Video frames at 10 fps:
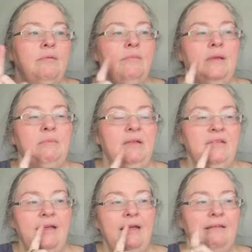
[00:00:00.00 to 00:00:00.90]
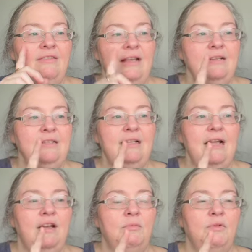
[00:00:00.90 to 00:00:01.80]
me say, Santa and
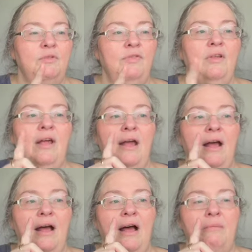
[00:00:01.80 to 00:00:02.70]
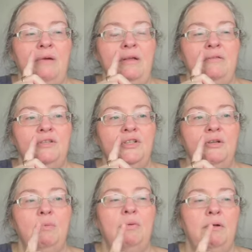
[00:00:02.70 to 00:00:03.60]
Animals, I'm at
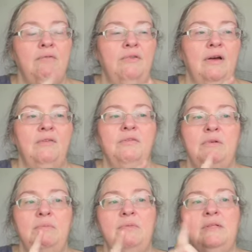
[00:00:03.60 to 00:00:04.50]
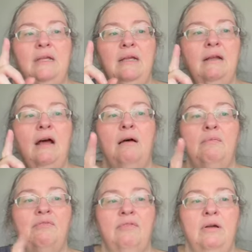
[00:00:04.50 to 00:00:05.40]
2.53%, up
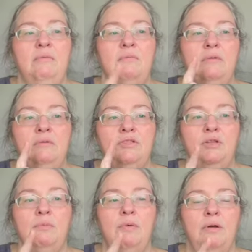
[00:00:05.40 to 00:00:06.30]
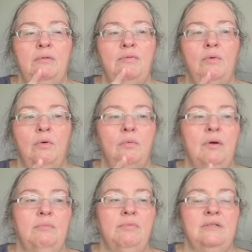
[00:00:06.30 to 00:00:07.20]
from
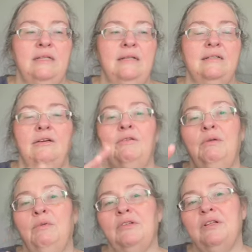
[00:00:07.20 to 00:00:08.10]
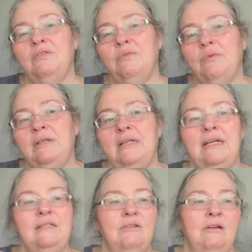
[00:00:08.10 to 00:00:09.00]
2.41%. So I only worked on it for one
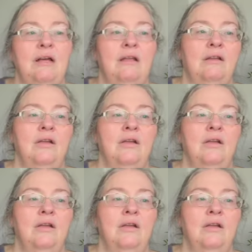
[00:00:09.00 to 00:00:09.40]
day. So I got